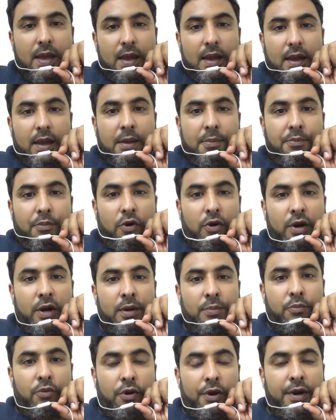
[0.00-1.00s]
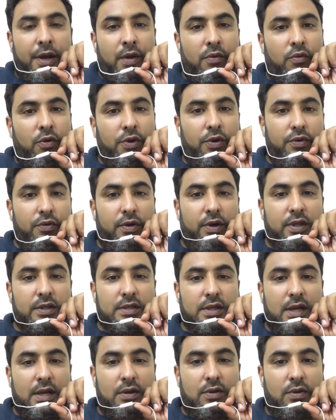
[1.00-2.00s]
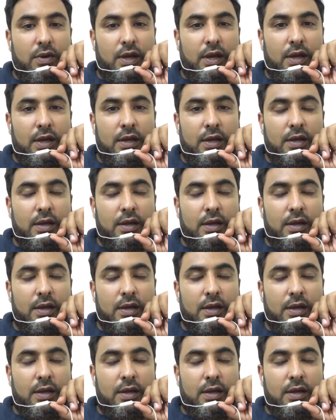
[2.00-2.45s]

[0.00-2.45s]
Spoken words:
important point I want you to understand today.